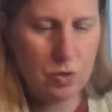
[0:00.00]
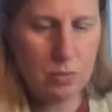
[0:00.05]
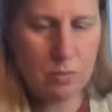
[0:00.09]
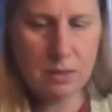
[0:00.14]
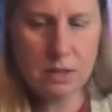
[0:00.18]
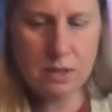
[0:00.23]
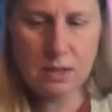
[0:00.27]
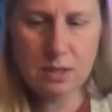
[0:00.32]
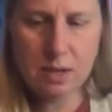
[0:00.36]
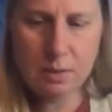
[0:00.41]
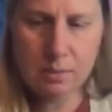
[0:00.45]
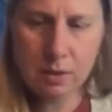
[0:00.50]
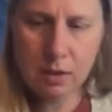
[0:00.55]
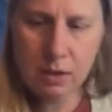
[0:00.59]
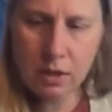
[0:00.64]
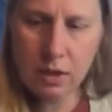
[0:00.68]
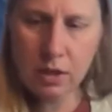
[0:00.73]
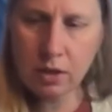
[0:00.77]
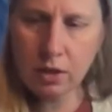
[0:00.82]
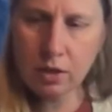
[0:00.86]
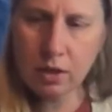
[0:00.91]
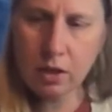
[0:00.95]
Stem a
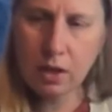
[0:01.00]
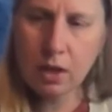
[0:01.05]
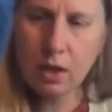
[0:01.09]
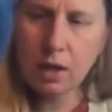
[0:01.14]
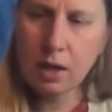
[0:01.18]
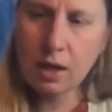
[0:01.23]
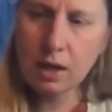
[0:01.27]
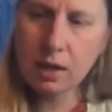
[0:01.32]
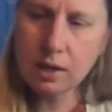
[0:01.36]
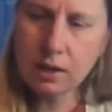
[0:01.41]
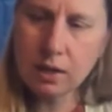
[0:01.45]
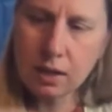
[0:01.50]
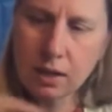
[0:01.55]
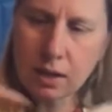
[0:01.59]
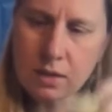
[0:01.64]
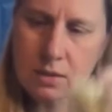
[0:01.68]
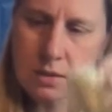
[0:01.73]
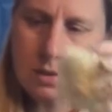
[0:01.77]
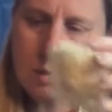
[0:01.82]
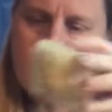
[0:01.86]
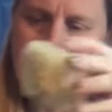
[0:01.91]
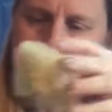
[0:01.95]
little. I think I
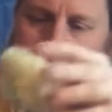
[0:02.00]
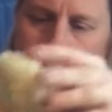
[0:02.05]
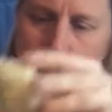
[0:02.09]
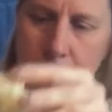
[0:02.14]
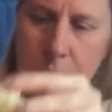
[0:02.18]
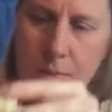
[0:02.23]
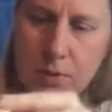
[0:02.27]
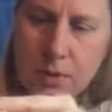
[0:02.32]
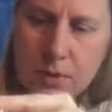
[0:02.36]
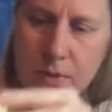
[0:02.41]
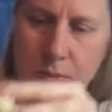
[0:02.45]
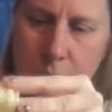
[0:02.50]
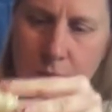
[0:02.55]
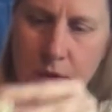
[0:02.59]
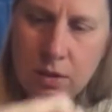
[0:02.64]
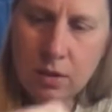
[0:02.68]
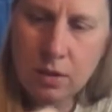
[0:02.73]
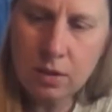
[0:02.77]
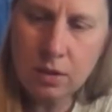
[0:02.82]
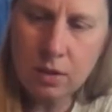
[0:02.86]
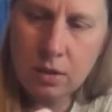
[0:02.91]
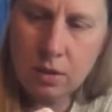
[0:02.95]
still may keep this one.
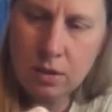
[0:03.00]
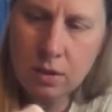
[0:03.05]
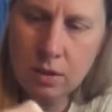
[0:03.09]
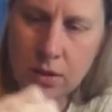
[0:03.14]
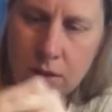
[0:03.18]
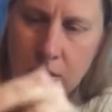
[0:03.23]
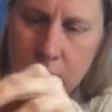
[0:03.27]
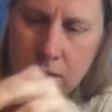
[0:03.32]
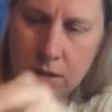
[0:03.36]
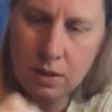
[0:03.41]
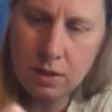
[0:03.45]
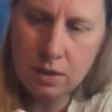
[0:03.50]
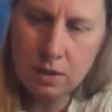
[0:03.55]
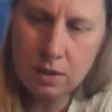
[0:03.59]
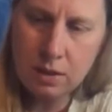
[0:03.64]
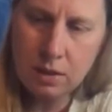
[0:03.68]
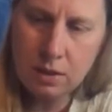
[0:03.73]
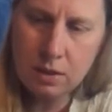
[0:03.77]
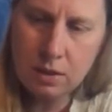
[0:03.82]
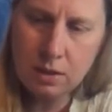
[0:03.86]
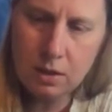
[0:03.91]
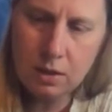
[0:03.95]

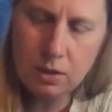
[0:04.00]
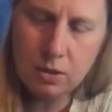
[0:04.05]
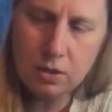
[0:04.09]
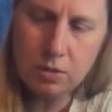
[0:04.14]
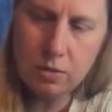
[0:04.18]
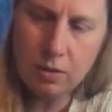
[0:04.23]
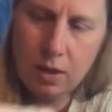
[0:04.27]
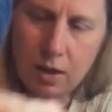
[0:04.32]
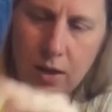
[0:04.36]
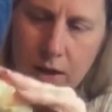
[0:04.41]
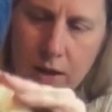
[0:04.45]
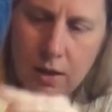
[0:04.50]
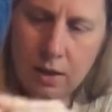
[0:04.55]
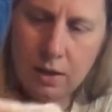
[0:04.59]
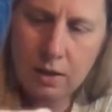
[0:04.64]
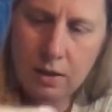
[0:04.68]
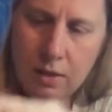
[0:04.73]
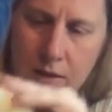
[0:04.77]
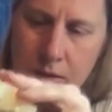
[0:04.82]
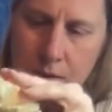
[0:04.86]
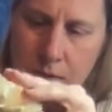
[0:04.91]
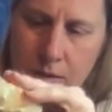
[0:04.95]
Not too high.
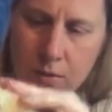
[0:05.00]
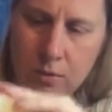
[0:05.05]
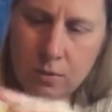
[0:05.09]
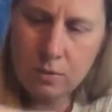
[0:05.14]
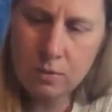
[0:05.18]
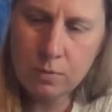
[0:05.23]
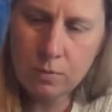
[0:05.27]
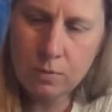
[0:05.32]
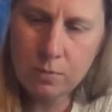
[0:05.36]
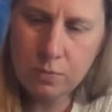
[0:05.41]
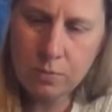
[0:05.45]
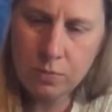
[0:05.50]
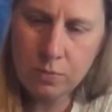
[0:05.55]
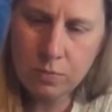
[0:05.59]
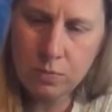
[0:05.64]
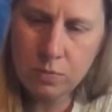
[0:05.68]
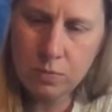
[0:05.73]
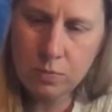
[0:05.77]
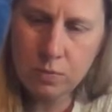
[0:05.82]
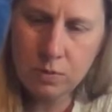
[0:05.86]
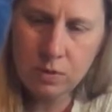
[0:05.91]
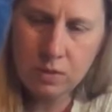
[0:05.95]

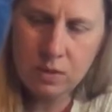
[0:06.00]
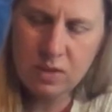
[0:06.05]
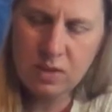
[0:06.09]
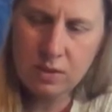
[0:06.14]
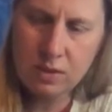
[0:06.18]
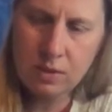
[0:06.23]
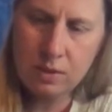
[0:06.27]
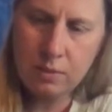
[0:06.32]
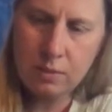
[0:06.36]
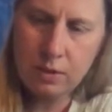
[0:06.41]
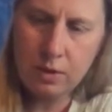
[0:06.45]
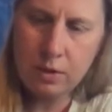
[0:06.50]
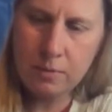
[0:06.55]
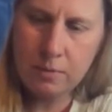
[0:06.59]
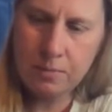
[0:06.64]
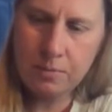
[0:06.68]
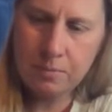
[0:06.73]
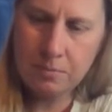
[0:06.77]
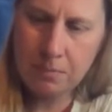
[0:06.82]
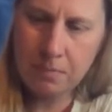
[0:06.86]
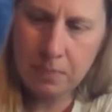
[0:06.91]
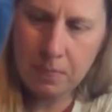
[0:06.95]
There we go.
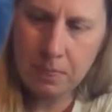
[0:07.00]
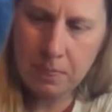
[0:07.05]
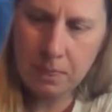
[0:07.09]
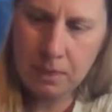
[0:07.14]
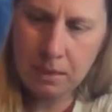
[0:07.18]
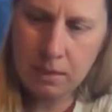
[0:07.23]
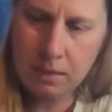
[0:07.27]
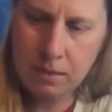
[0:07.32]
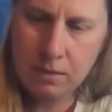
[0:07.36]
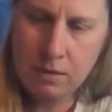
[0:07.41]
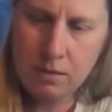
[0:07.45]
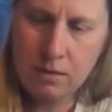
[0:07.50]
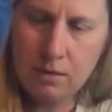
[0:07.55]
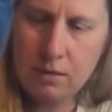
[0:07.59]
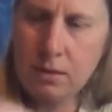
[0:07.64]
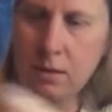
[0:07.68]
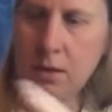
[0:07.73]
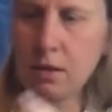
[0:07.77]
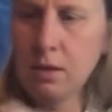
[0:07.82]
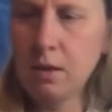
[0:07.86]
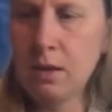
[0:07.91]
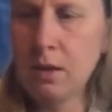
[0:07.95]

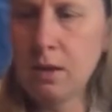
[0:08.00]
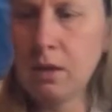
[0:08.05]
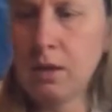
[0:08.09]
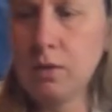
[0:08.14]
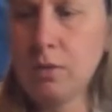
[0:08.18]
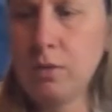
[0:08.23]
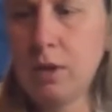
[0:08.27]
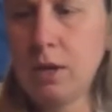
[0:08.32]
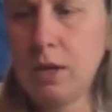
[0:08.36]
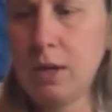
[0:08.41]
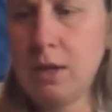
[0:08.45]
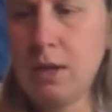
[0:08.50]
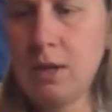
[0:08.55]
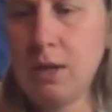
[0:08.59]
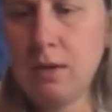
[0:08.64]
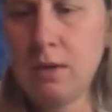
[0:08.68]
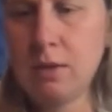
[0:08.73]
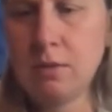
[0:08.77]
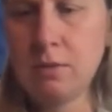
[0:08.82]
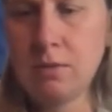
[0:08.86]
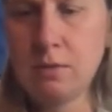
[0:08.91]
Kind of like right in there.